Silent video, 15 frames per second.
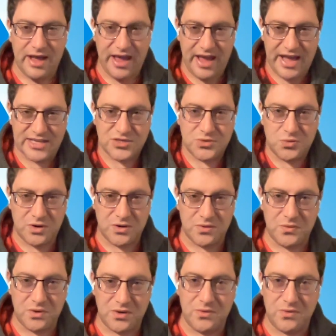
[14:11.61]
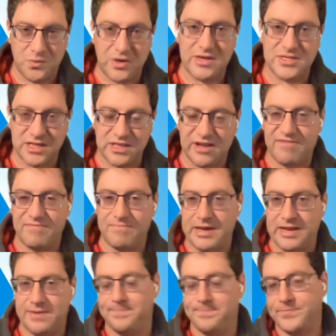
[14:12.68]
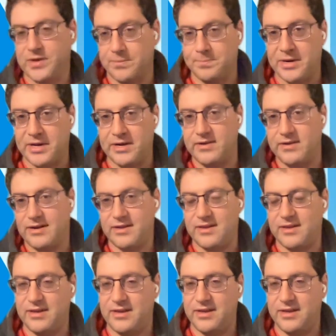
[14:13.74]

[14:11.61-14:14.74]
ask what what, what does love mean but I,